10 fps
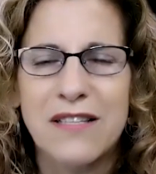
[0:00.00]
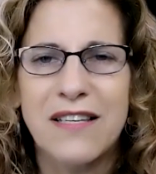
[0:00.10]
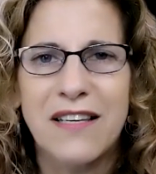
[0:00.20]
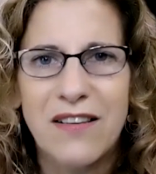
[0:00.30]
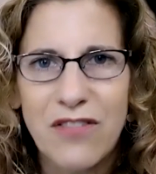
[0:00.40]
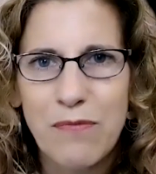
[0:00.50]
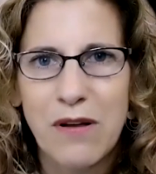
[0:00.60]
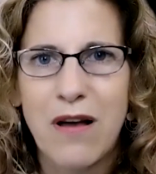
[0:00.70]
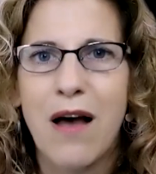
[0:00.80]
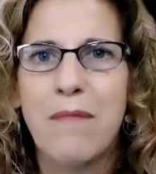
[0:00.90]
to give them
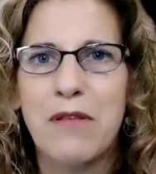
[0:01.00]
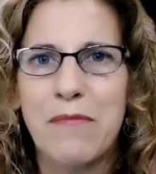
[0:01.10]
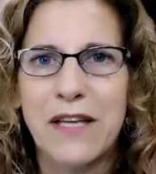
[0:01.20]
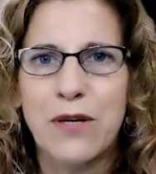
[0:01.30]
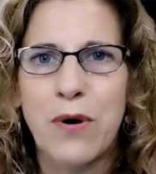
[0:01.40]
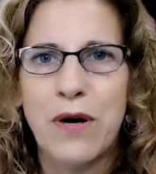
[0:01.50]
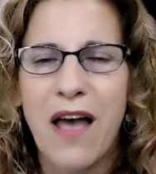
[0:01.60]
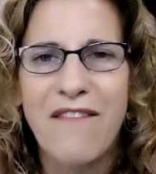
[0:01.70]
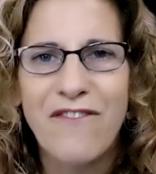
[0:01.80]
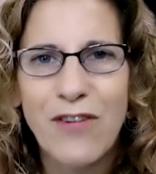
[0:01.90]
a compliment or an
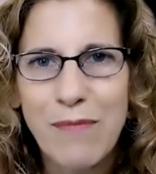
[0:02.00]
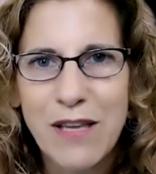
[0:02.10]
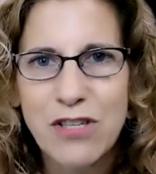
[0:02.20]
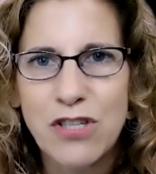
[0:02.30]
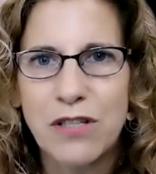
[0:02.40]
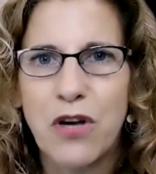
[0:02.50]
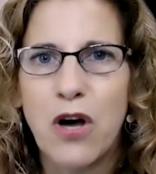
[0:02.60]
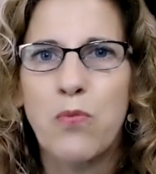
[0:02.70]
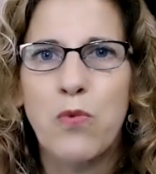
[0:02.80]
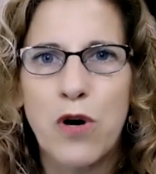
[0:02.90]
affirmation
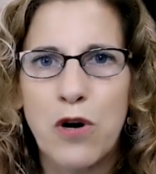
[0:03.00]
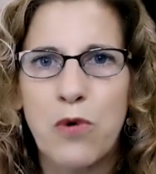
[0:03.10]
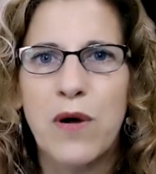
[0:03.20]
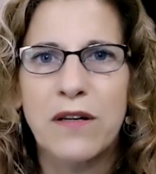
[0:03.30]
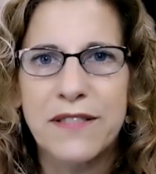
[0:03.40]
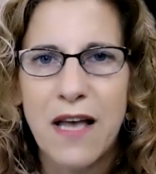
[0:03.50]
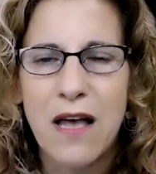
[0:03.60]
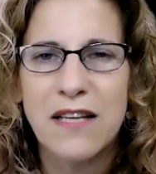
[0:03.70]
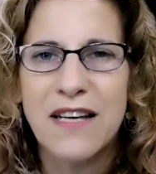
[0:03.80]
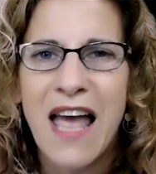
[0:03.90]
on work well
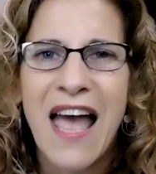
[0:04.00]
done,